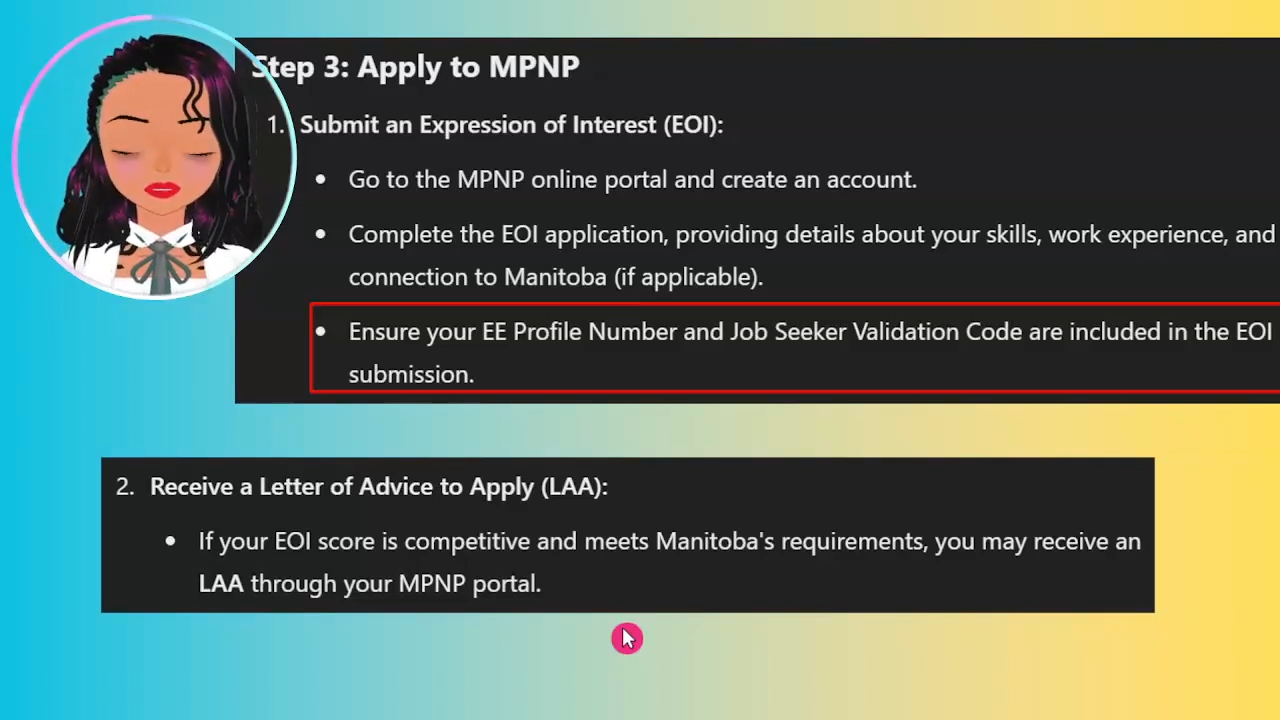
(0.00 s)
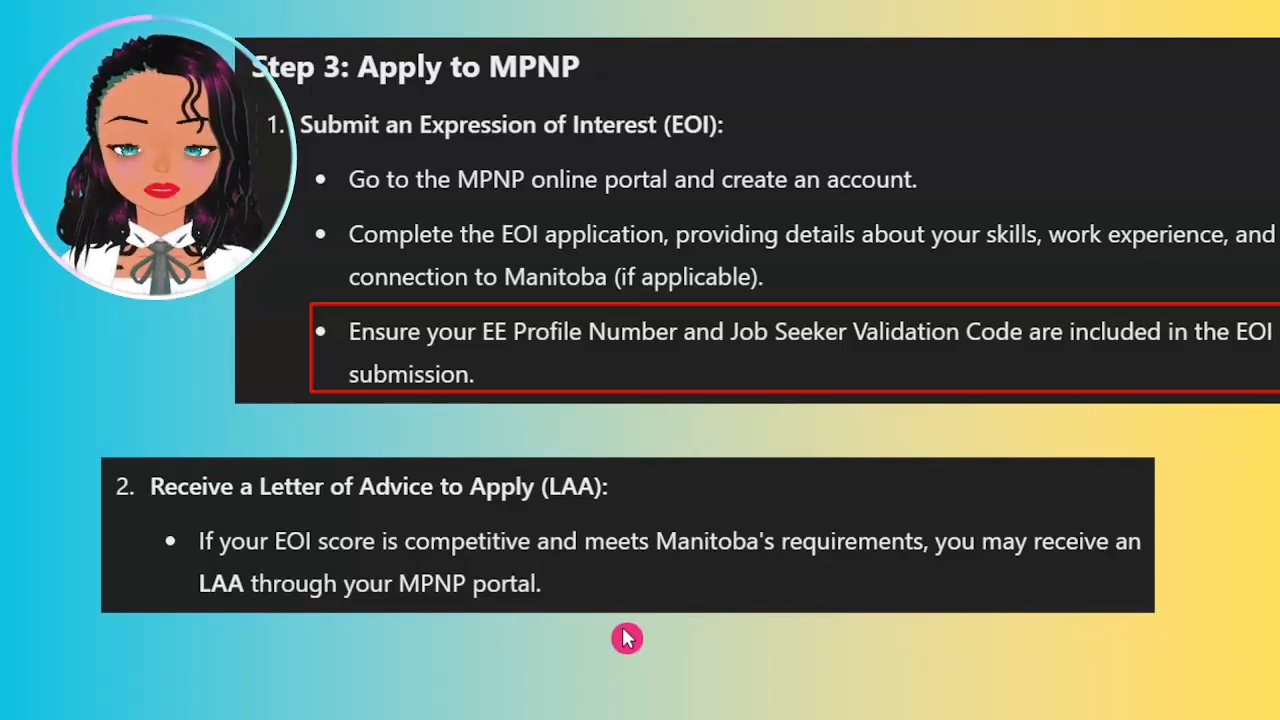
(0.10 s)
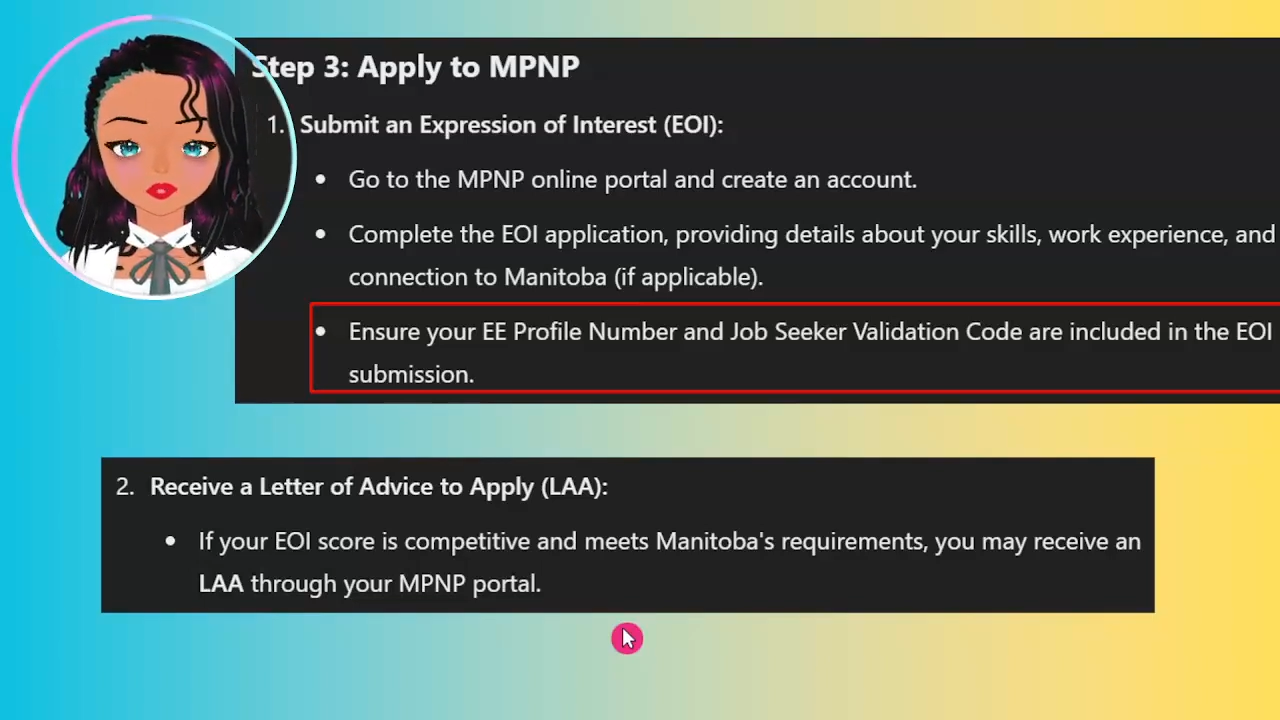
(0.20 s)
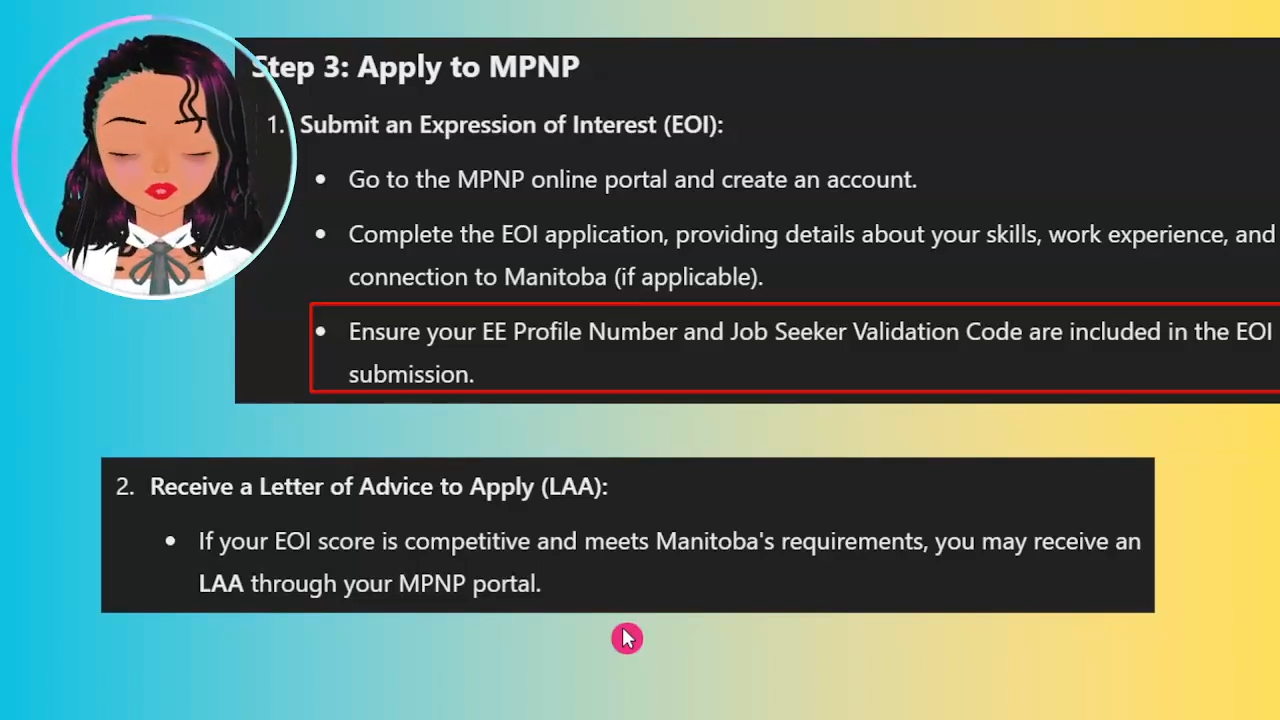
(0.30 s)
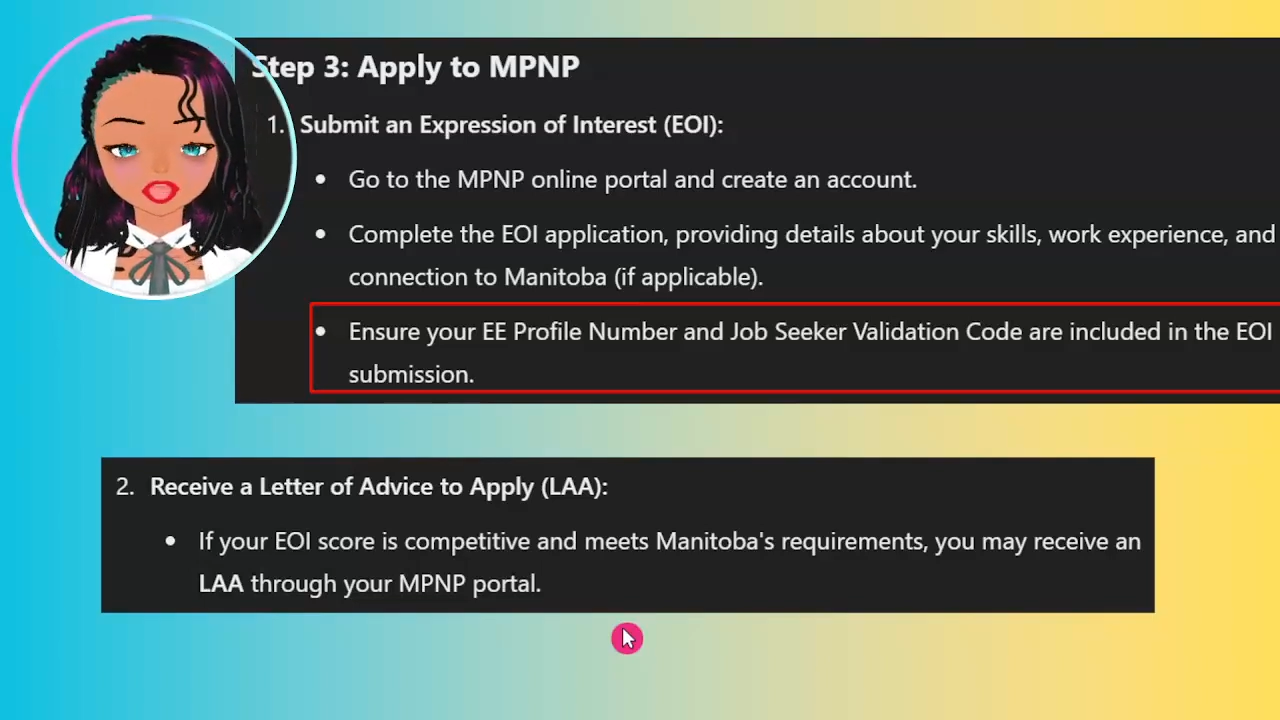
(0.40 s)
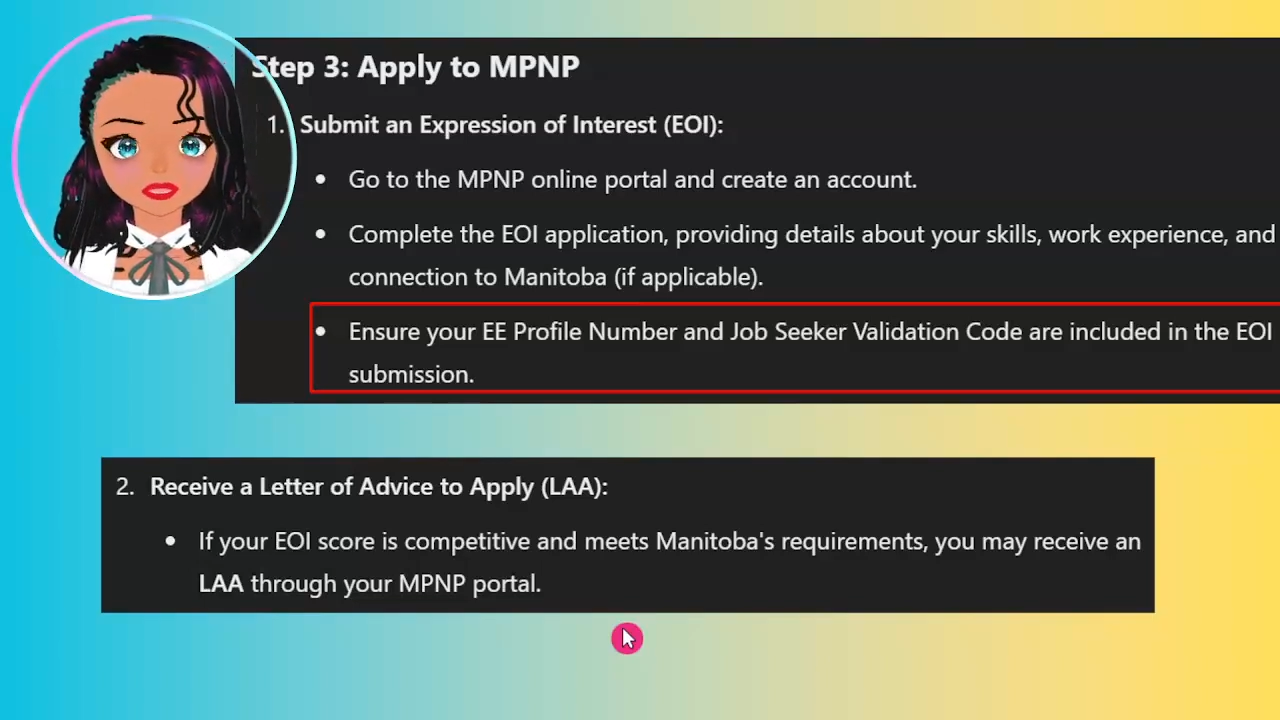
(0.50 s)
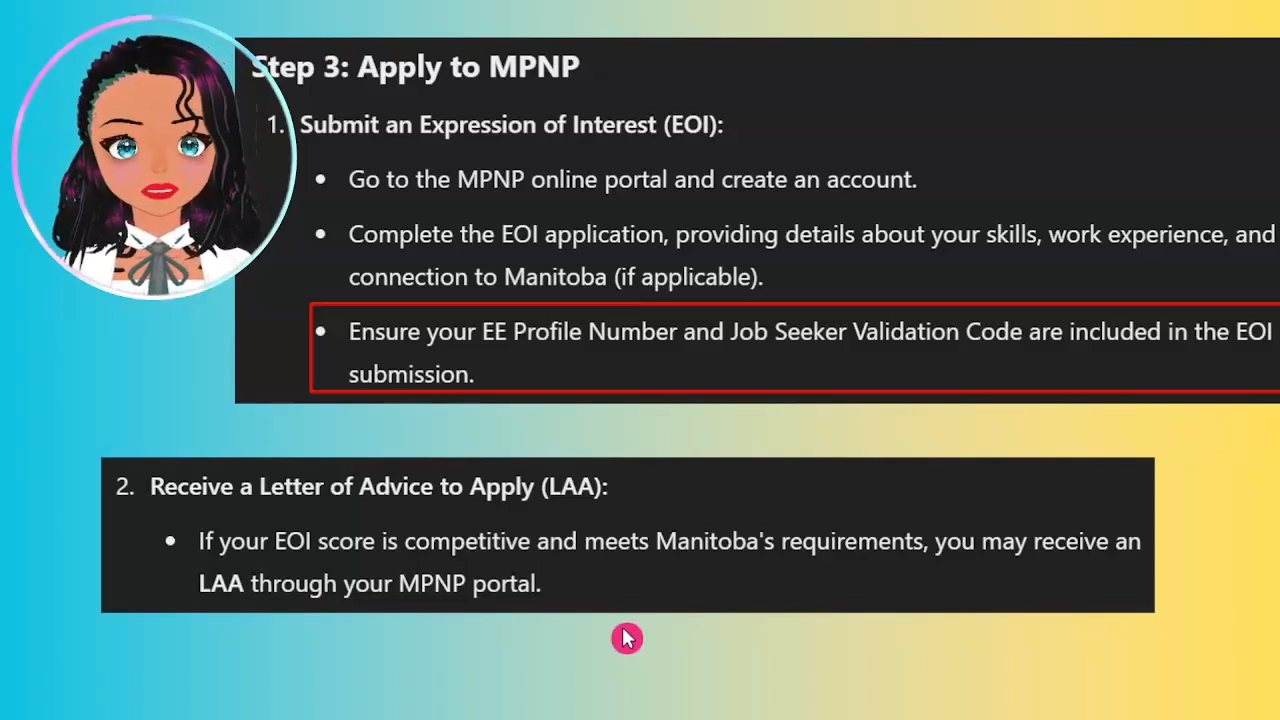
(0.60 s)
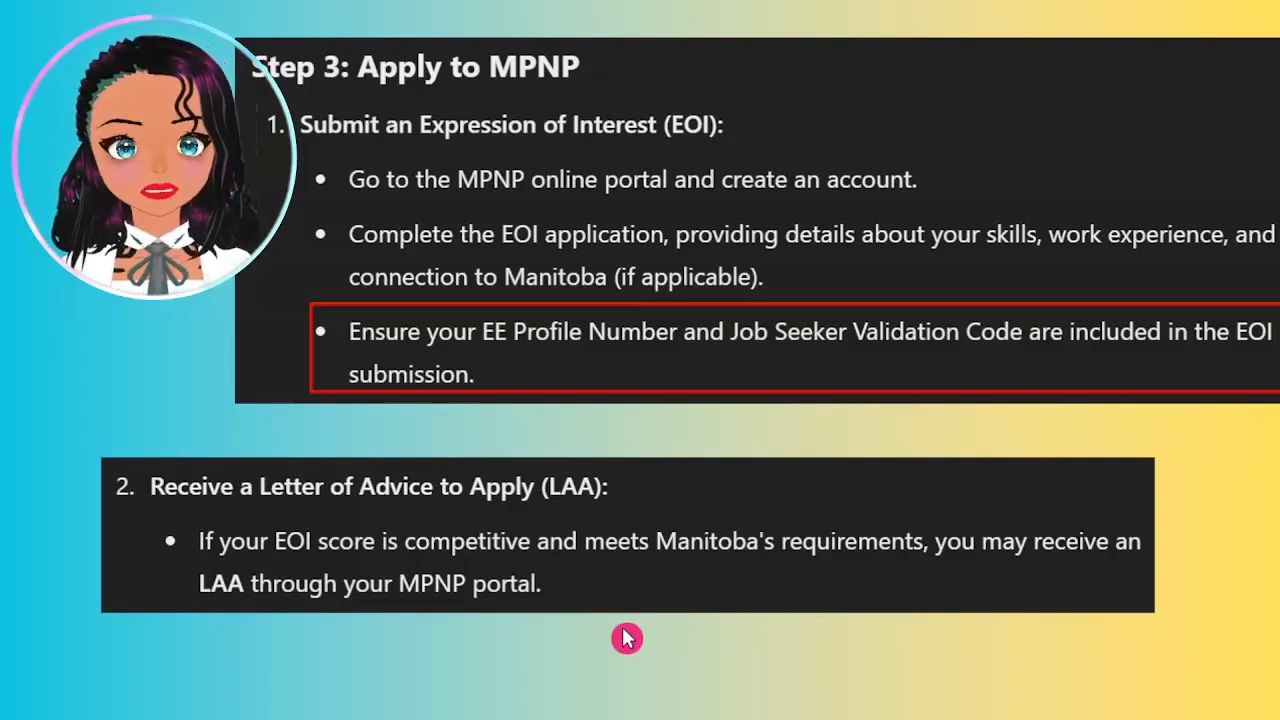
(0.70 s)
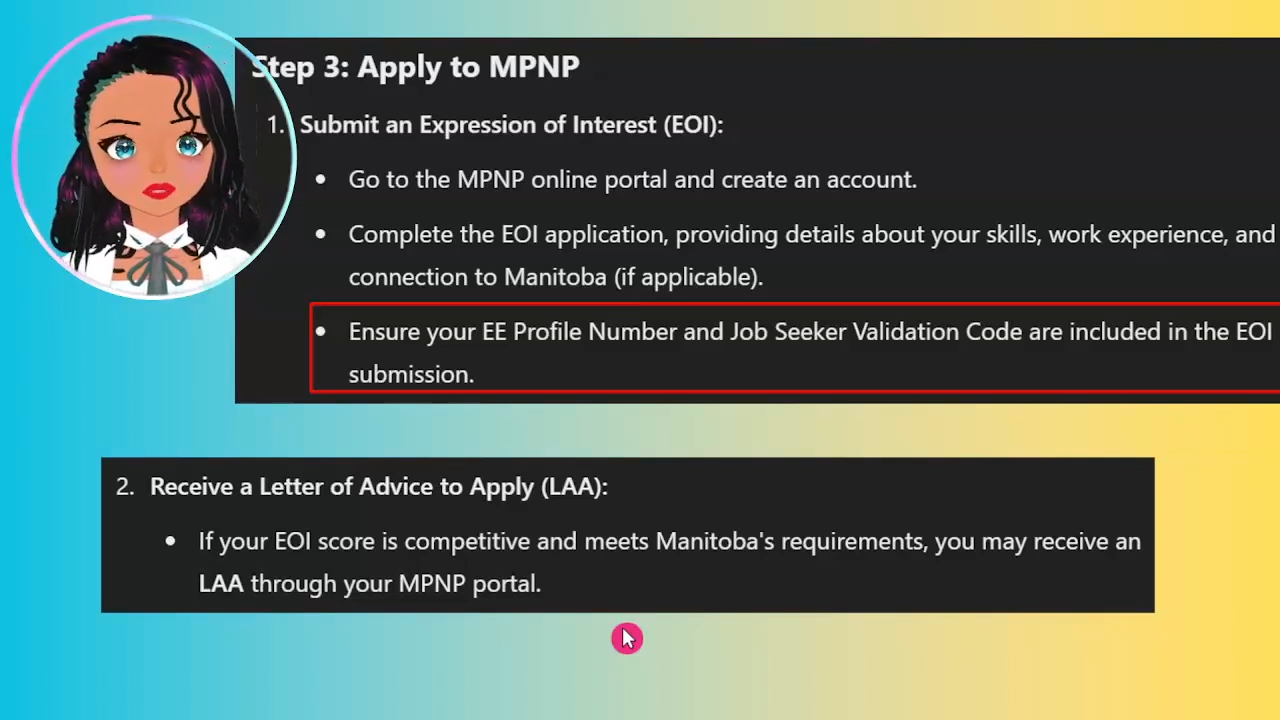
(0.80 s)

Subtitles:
once you're in